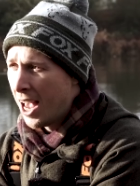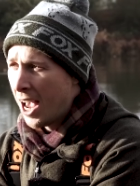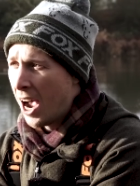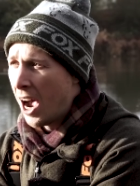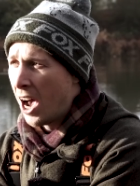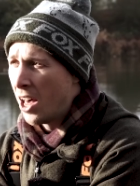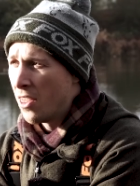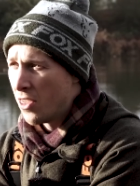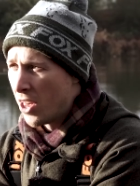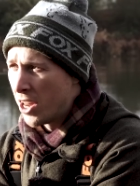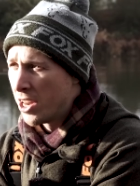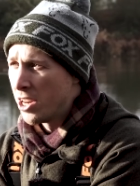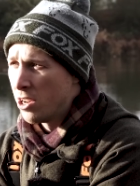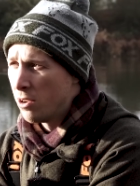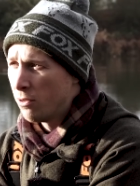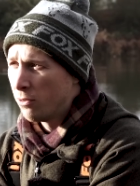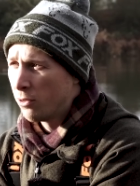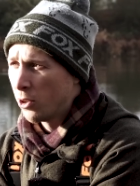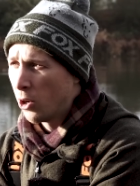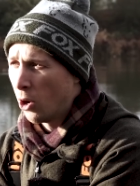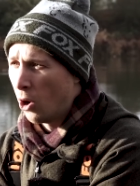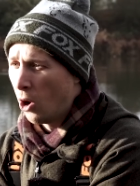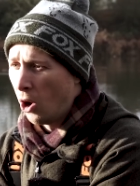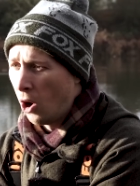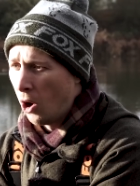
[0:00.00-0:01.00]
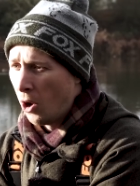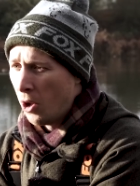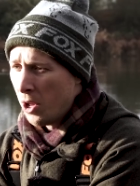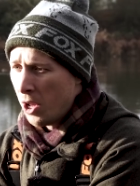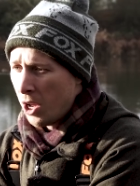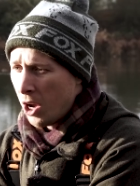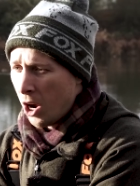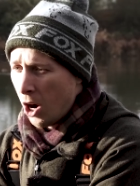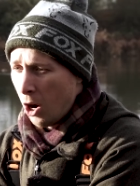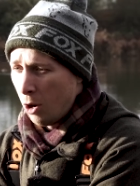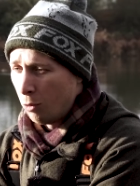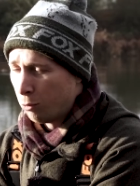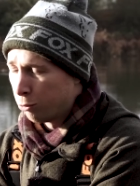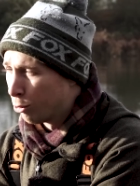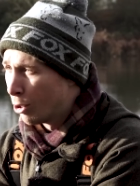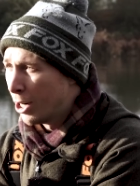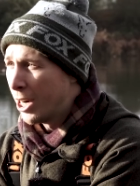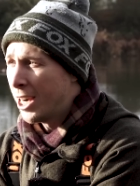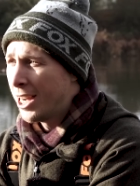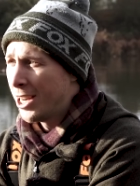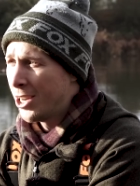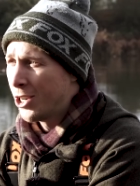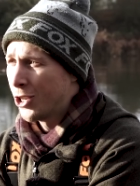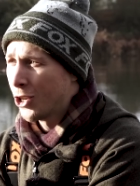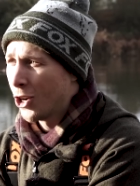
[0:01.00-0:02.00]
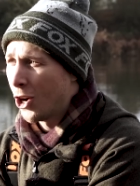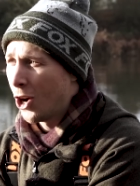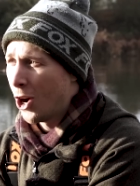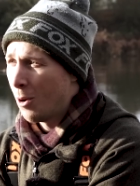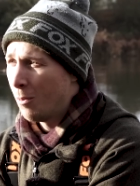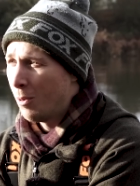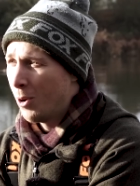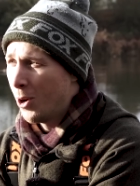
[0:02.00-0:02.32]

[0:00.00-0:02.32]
and then you've got a really sharp